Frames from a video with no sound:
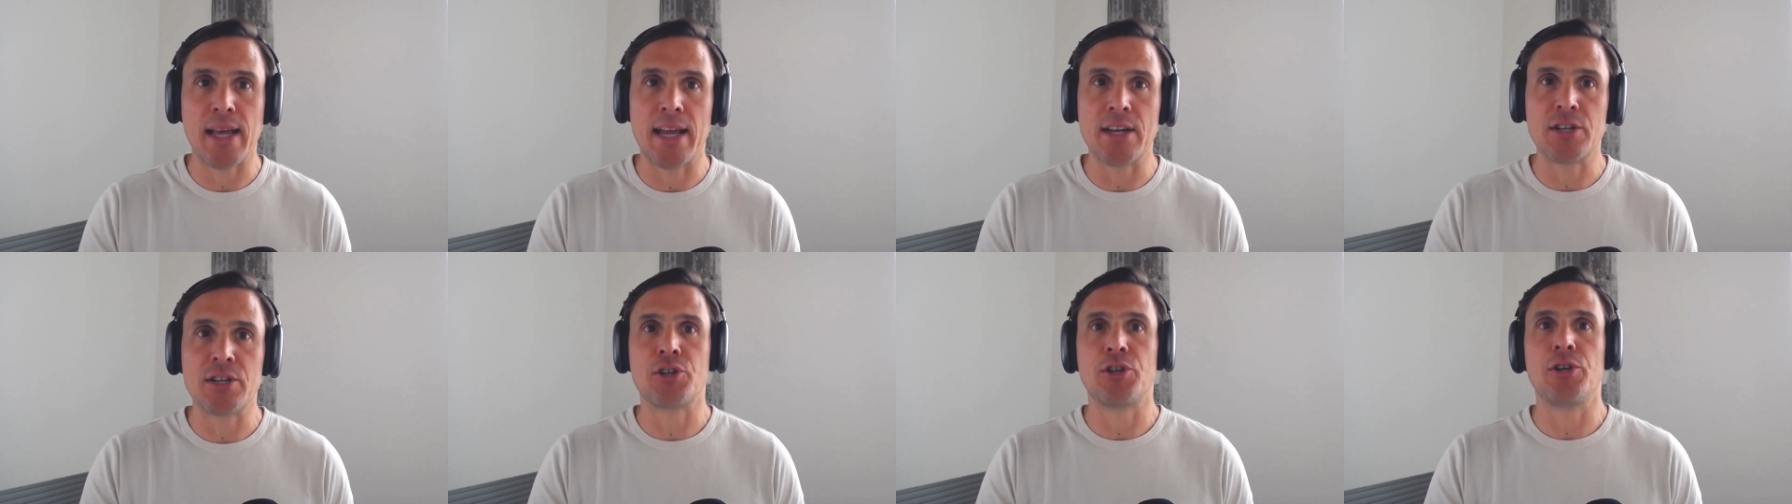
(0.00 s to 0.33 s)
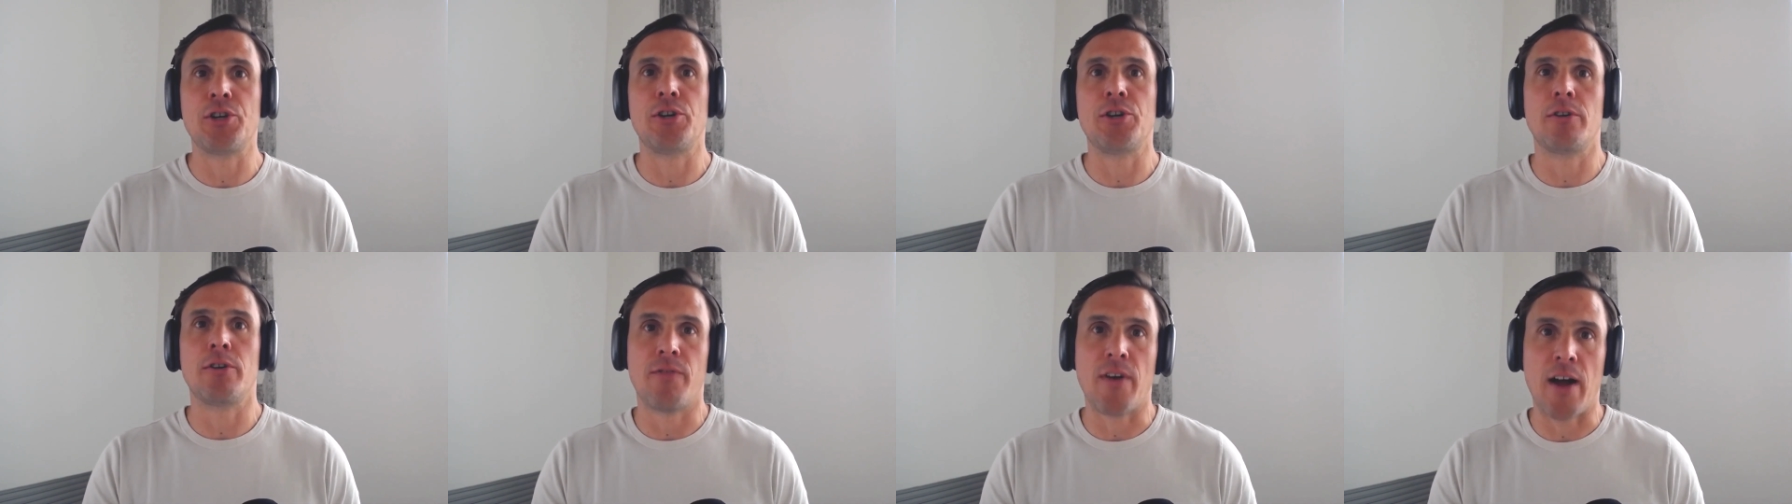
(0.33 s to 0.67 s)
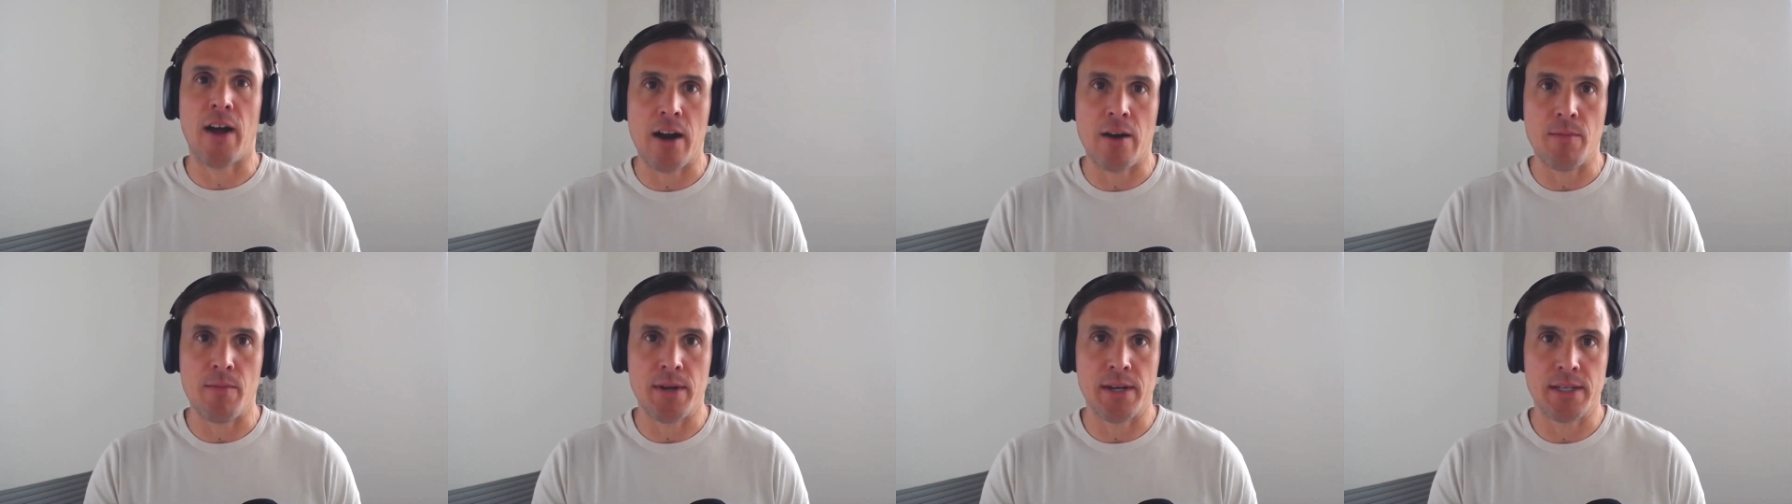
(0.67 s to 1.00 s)
enter your
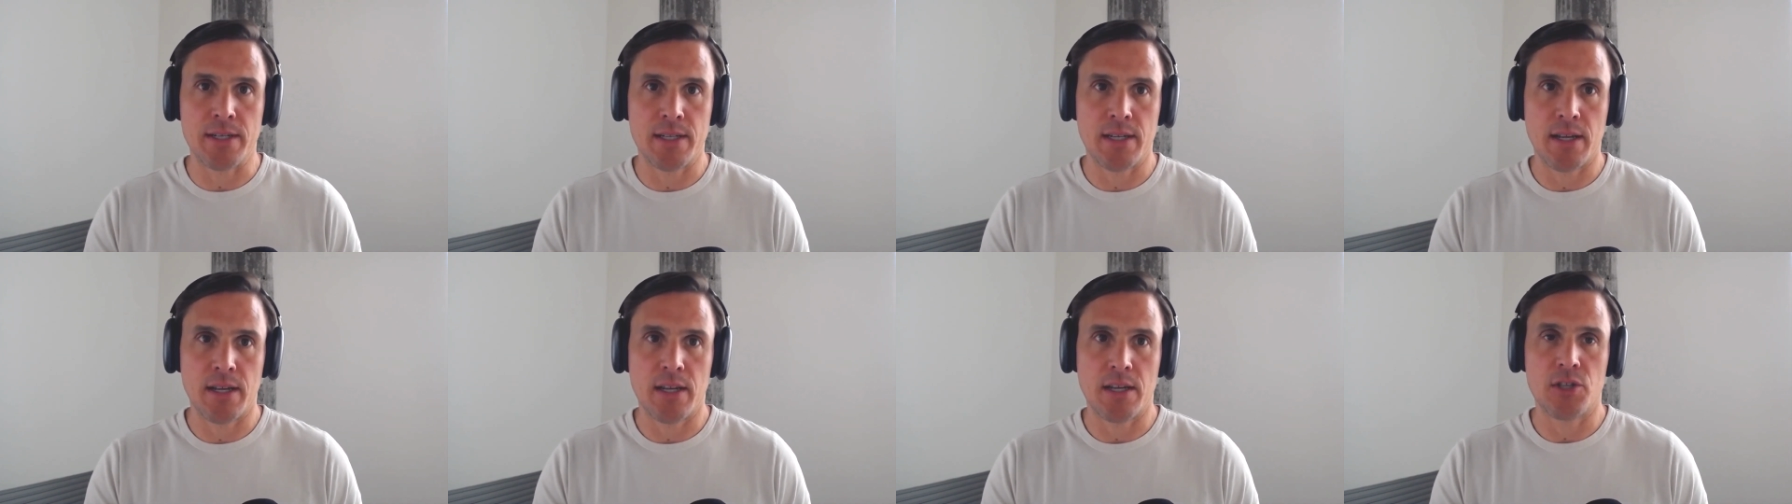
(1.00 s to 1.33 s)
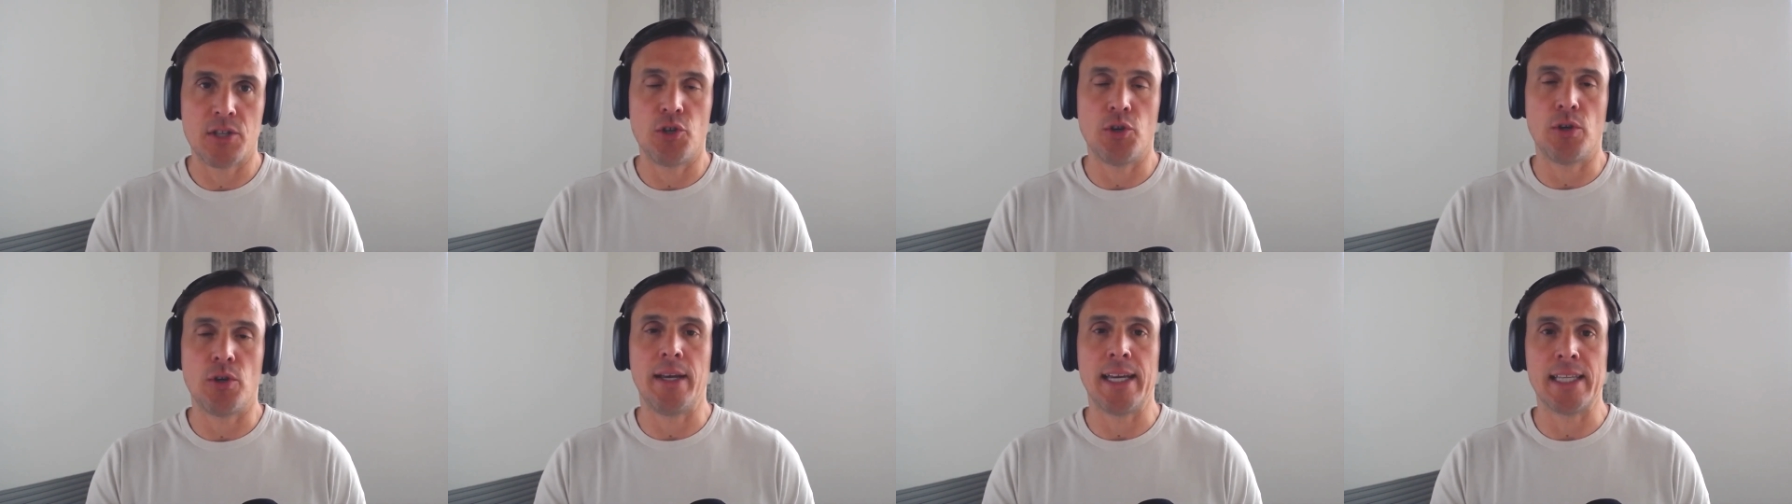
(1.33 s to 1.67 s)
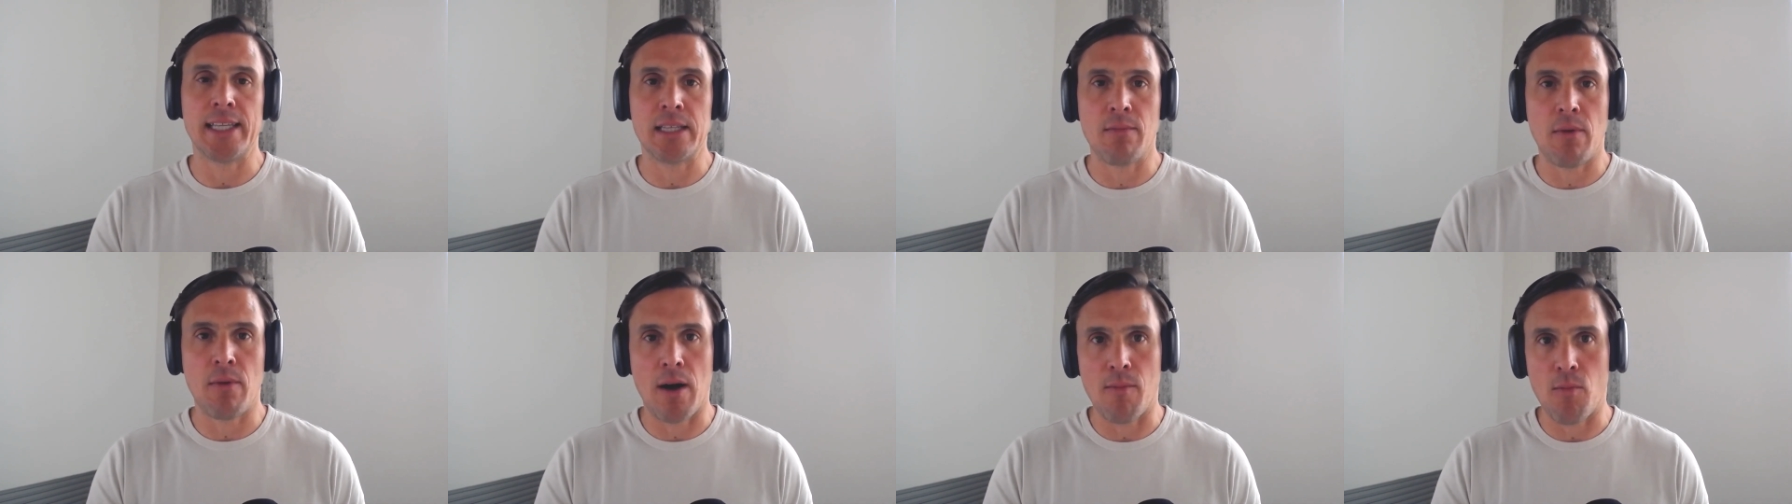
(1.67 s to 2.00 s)
environment so you can
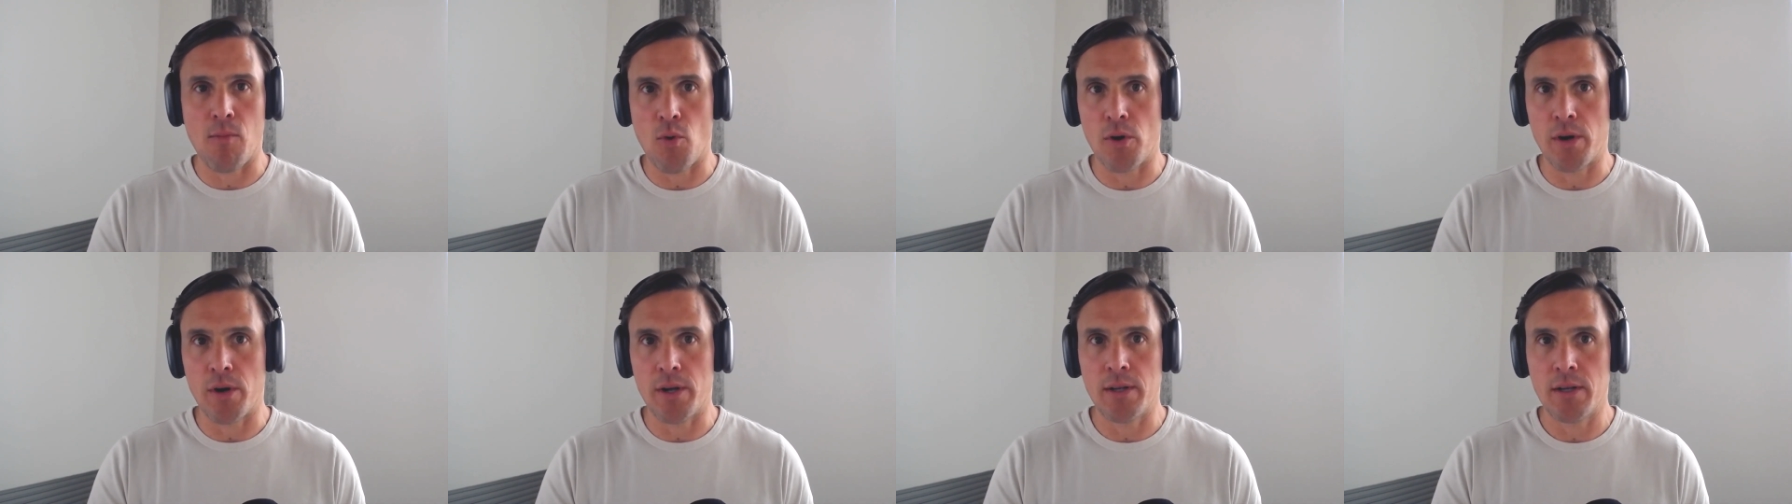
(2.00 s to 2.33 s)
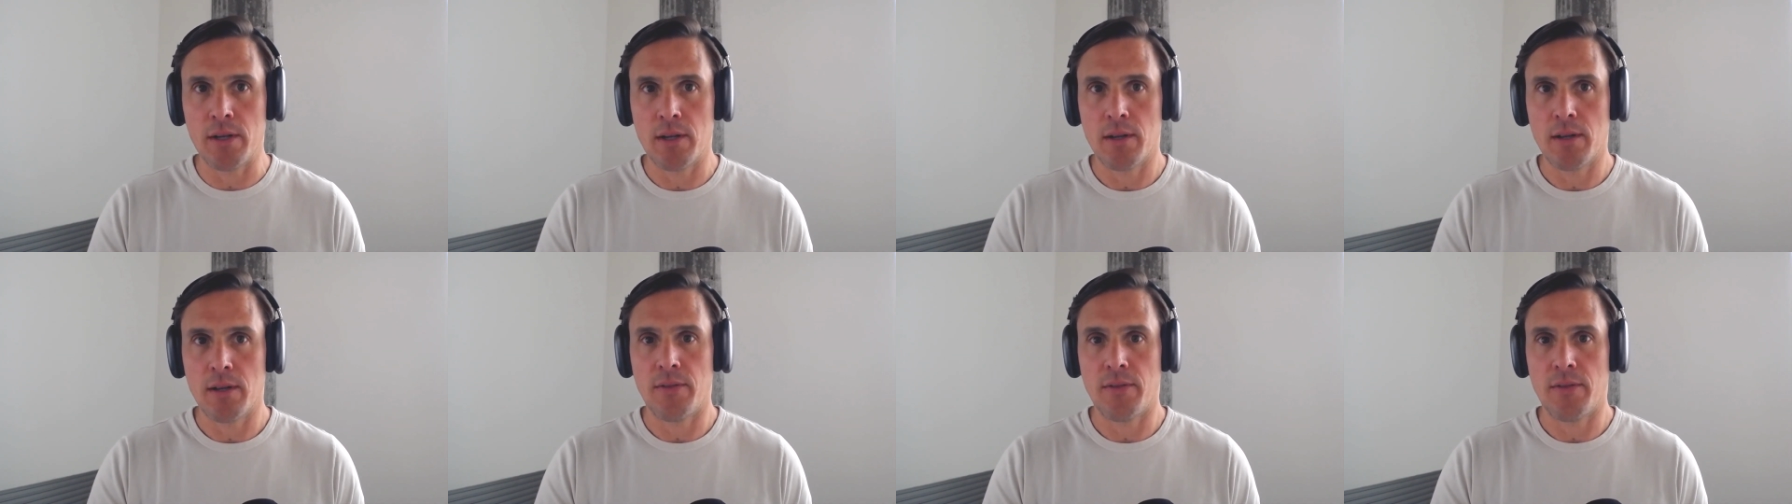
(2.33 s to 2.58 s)
get them onboarded.